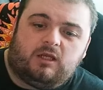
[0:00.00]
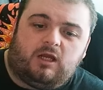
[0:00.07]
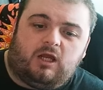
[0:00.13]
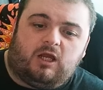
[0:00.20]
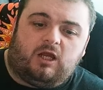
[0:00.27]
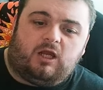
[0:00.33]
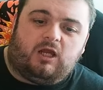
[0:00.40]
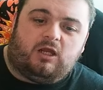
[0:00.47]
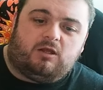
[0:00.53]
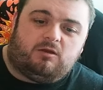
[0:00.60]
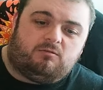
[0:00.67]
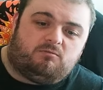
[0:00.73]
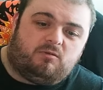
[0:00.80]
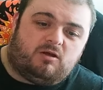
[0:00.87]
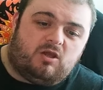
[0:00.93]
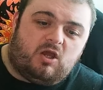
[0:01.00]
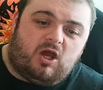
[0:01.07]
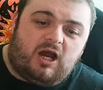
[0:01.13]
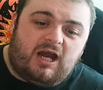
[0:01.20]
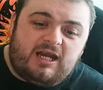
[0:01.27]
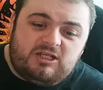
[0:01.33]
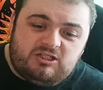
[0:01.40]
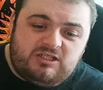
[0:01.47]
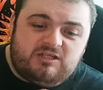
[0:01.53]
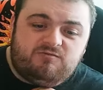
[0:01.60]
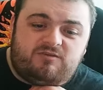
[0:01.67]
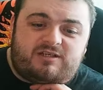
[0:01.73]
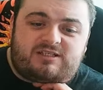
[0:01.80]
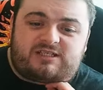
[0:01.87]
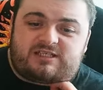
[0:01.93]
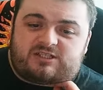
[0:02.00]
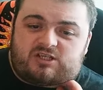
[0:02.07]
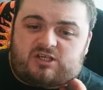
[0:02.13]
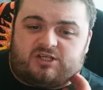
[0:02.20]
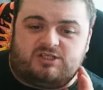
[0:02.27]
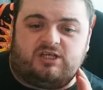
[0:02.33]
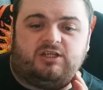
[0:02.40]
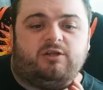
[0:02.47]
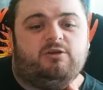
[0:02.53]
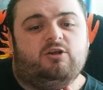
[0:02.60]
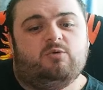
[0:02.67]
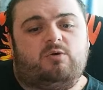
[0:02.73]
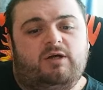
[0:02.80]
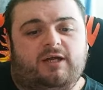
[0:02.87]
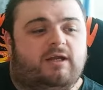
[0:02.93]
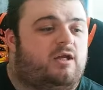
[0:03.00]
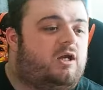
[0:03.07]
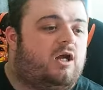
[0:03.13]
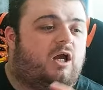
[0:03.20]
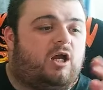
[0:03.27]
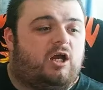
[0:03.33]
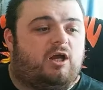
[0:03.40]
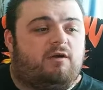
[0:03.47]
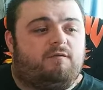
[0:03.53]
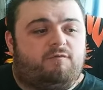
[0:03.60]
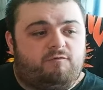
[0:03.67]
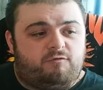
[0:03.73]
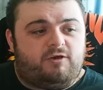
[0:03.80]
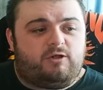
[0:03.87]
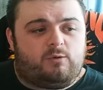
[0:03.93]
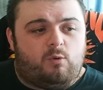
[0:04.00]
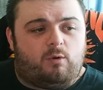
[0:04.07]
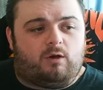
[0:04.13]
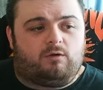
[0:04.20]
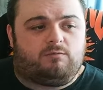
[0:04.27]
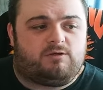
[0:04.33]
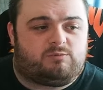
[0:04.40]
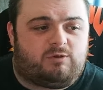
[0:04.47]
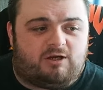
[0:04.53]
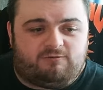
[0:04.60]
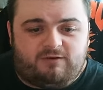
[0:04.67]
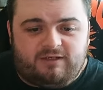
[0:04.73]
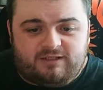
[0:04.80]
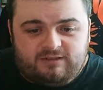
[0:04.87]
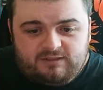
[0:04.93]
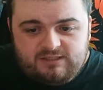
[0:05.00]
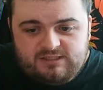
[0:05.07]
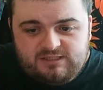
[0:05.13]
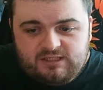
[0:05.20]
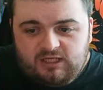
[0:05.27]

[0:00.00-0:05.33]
I actually didn't rate this any stars. I don't know why. 3.25 is what I rated this.